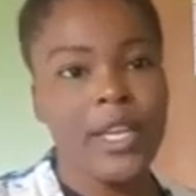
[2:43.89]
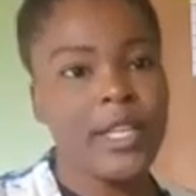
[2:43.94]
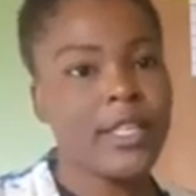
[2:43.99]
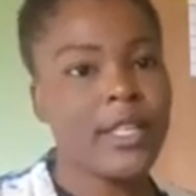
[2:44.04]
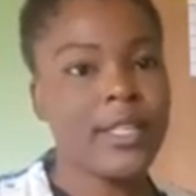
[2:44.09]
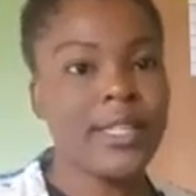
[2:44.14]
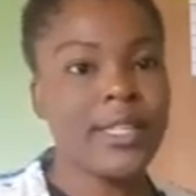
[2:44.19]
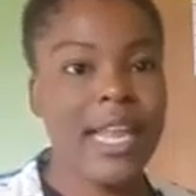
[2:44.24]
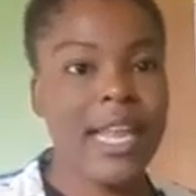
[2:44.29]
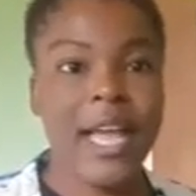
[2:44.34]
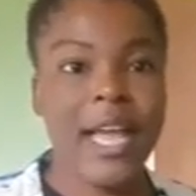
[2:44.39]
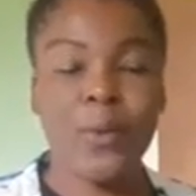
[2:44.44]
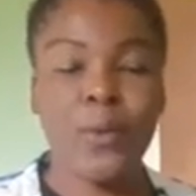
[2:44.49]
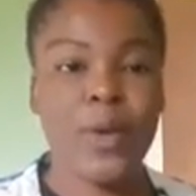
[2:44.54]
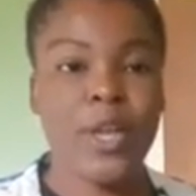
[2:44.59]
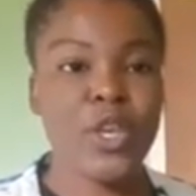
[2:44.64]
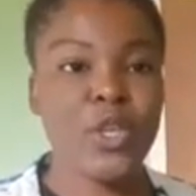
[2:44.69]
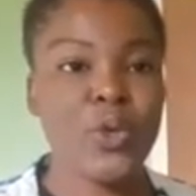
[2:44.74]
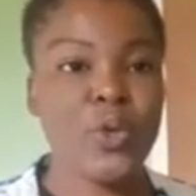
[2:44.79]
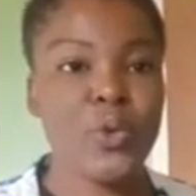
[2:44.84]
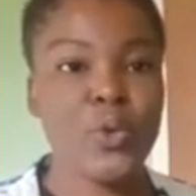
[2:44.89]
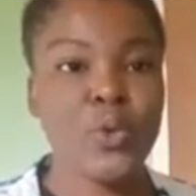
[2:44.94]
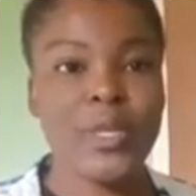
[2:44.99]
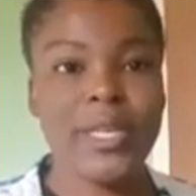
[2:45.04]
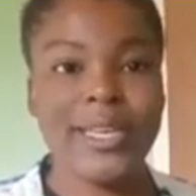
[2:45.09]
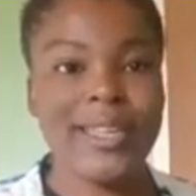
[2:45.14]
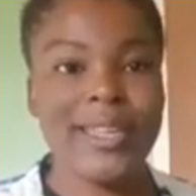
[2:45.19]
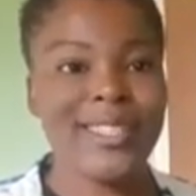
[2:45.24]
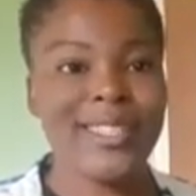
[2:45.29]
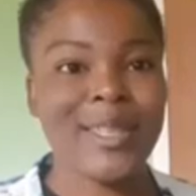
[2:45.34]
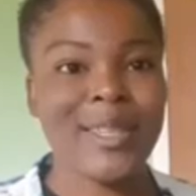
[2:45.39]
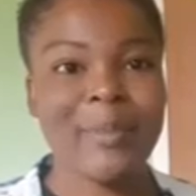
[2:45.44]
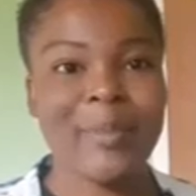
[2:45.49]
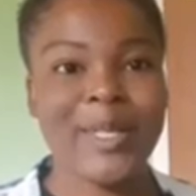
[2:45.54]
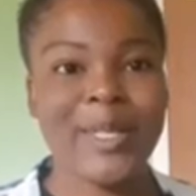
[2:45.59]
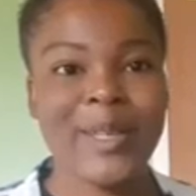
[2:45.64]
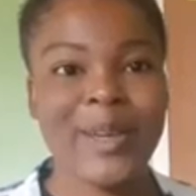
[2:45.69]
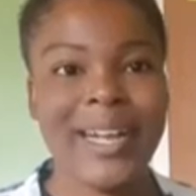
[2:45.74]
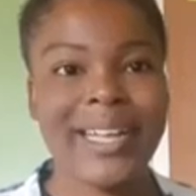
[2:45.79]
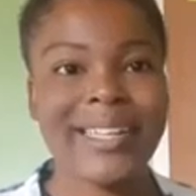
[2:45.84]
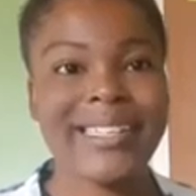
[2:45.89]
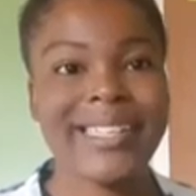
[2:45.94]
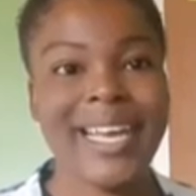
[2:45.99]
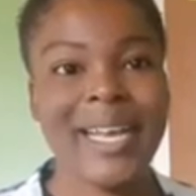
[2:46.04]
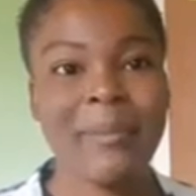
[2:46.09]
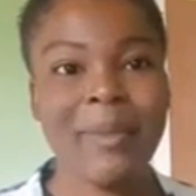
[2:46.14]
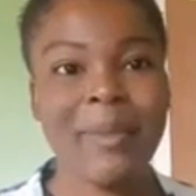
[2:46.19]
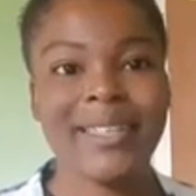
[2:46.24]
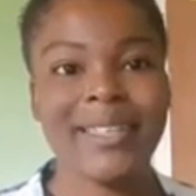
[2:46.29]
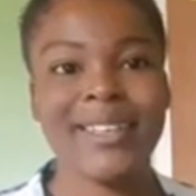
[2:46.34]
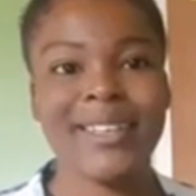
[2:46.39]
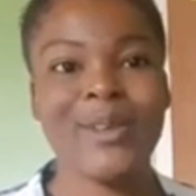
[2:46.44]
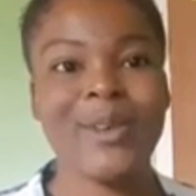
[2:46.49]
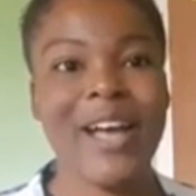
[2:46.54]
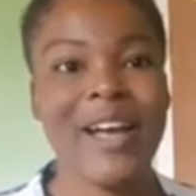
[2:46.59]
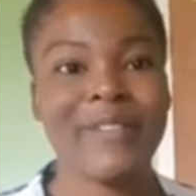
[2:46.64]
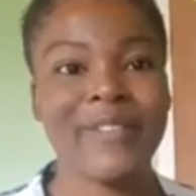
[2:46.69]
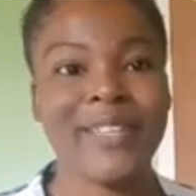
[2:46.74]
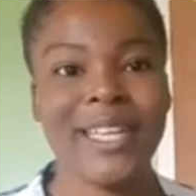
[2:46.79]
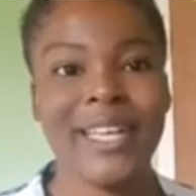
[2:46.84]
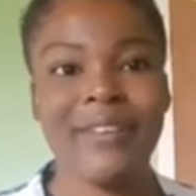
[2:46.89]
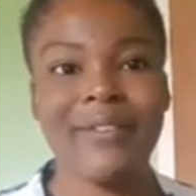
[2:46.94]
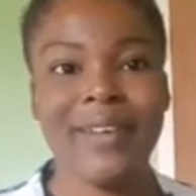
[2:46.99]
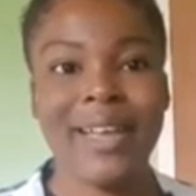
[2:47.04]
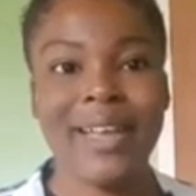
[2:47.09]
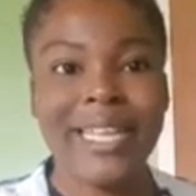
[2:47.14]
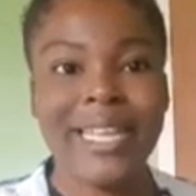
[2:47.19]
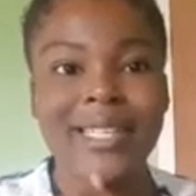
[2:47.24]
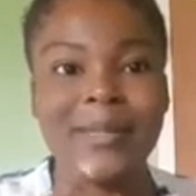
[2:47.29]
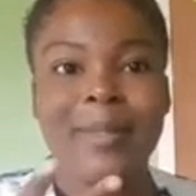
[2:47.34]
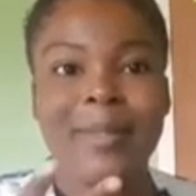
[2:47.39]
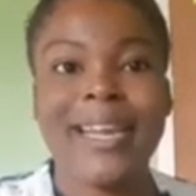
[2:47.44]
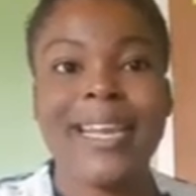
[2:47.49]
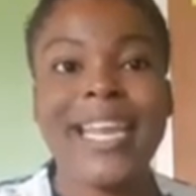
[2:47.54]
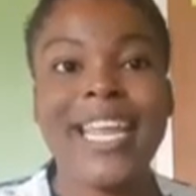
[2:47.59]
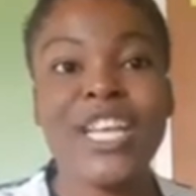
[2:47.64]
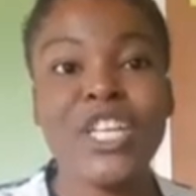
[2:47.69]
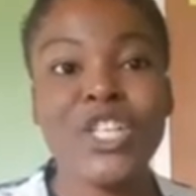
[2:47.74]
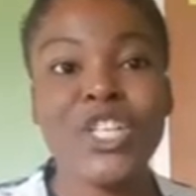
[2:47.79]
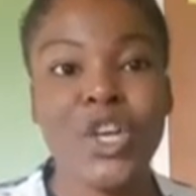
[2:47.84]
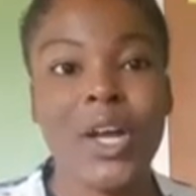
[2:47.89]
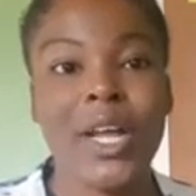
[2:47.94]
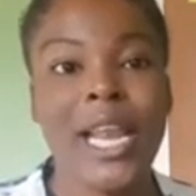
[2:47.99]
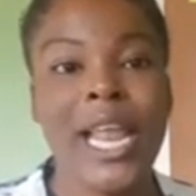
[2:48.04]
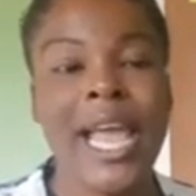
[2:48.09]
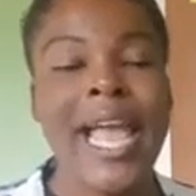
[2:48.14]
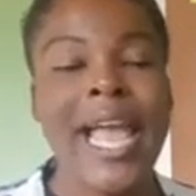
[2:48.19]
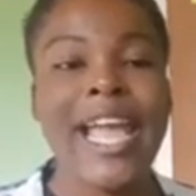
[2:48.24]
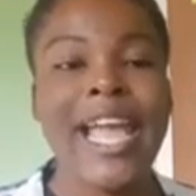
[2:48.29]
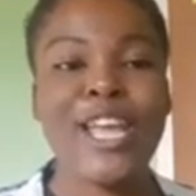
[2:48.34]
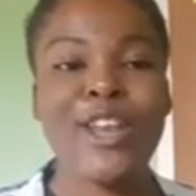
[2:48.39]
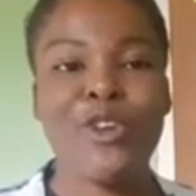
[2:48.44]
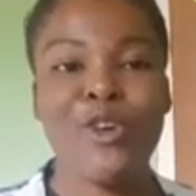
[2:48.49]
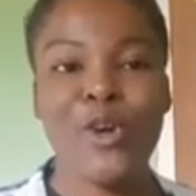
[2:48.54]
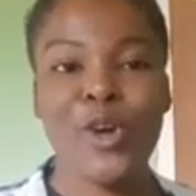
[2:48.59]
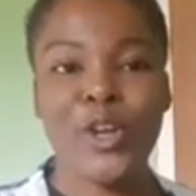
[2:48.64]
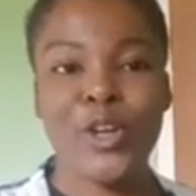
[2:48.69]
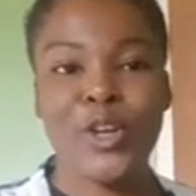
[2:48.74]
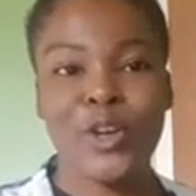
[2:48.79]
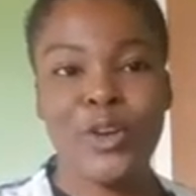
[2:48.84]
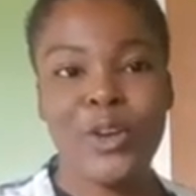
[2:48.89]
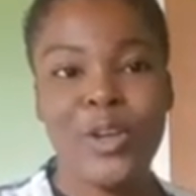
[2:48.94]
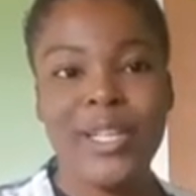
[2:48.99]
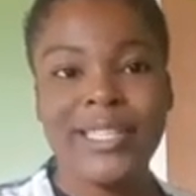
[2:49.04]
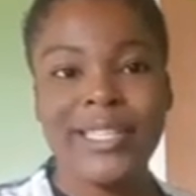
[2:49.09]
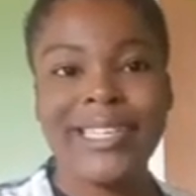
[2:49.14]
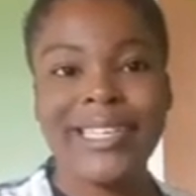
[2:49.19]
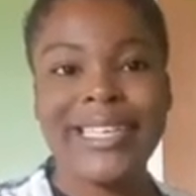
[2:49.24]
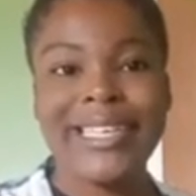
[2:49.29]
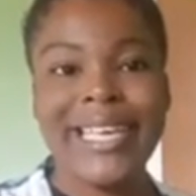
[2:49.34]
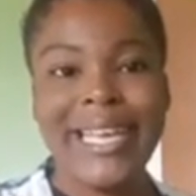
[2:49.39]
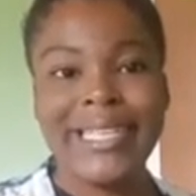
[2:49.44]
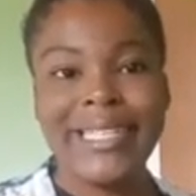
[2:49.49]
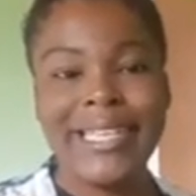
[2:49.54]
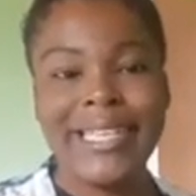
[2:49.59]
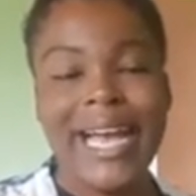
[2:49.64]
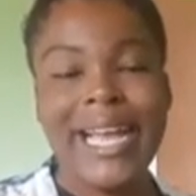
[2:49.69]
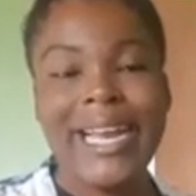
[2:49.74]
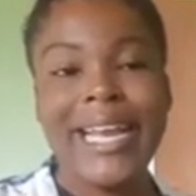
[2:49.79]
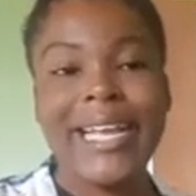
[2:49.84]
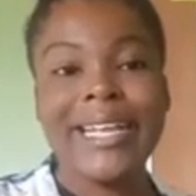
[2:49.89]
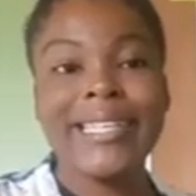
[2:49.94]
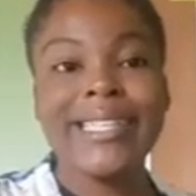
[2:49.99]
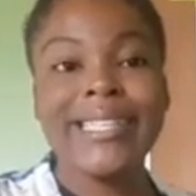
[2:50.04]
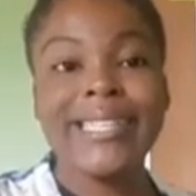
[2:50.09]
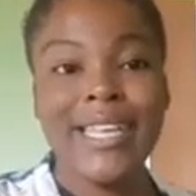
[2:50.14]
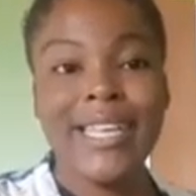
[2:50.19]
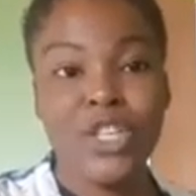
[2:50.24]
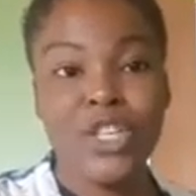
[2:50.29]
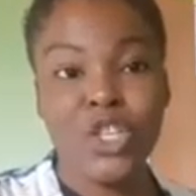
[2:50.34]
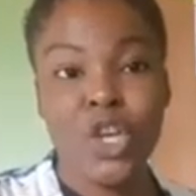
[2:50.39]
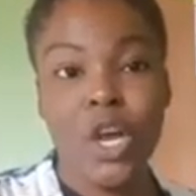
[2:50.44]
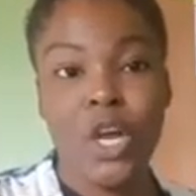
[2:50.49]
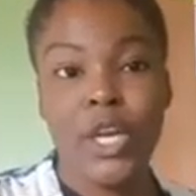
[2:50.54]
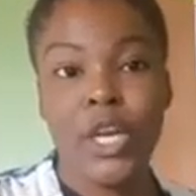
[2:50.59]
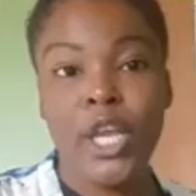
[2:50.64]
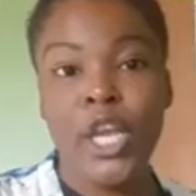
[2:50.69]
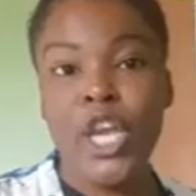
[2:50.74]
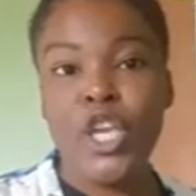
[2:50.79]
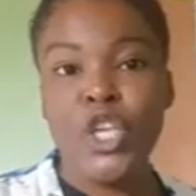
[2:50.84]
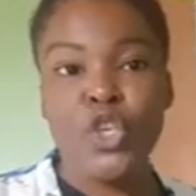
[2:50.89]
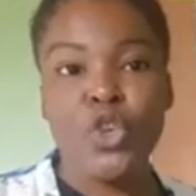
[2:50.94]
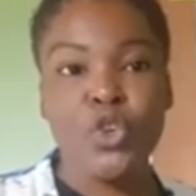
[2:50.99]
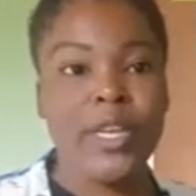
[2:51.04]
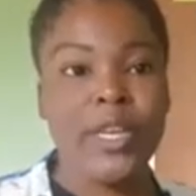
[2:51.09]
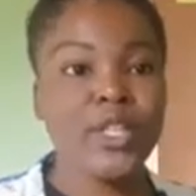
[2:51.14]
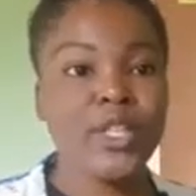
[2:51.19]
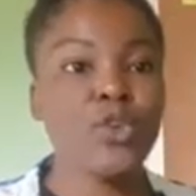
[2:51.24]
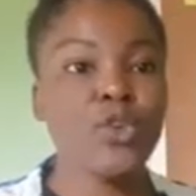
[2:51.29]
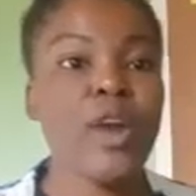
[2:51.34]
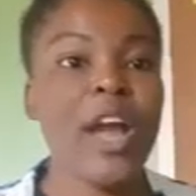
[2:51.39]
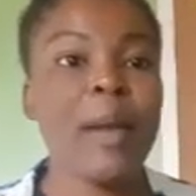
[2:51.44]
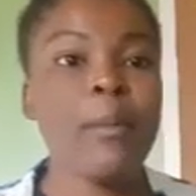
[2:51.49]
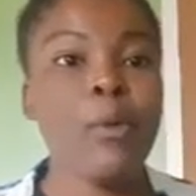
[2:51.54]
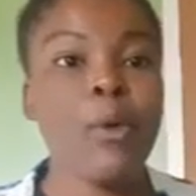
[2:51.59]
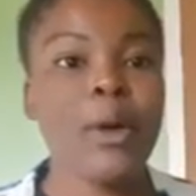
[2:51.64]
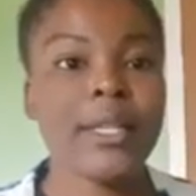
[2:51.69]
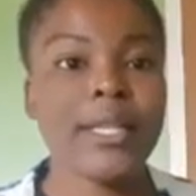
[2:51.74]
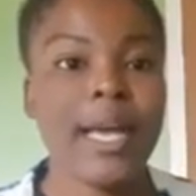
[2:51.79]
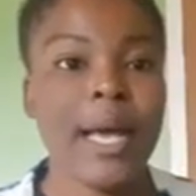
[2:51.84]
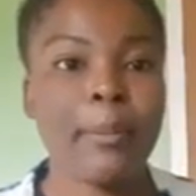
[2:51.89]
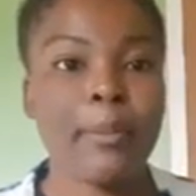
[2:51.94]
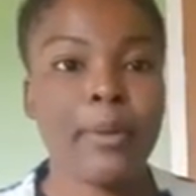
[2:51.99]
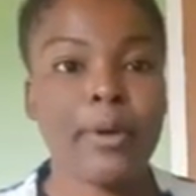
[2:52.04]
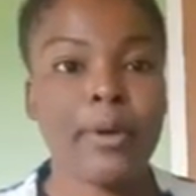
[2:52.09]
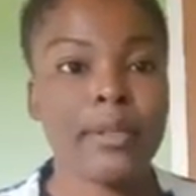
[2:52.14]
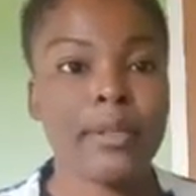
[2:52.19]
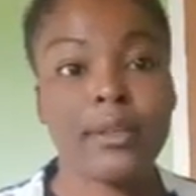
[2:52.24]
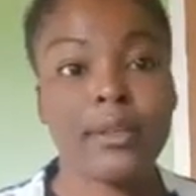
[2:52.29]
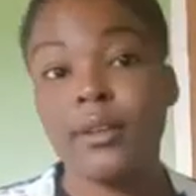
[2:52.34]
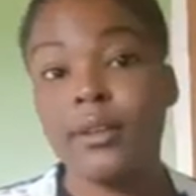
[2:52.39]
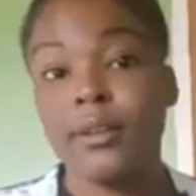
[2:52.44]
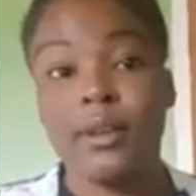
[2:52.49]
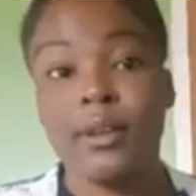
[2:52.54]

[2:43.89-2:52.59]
Just like when you didn't submit your assignment and you have to give an explanation in order to get an extension, you describe what happened.